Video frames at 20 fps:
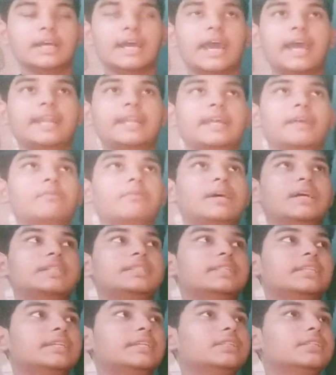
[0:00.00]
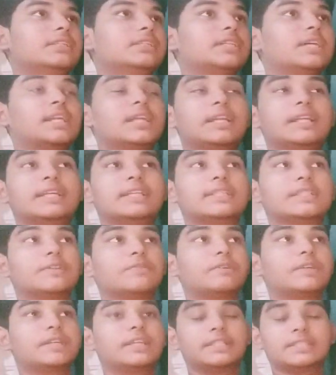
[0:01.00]
and imagine suddenly
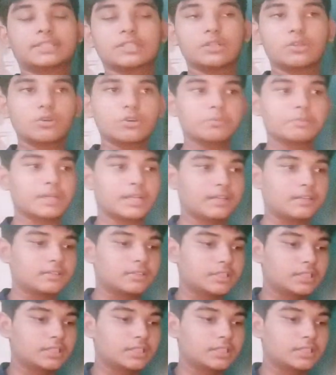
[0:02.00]
someone rings the doorbell.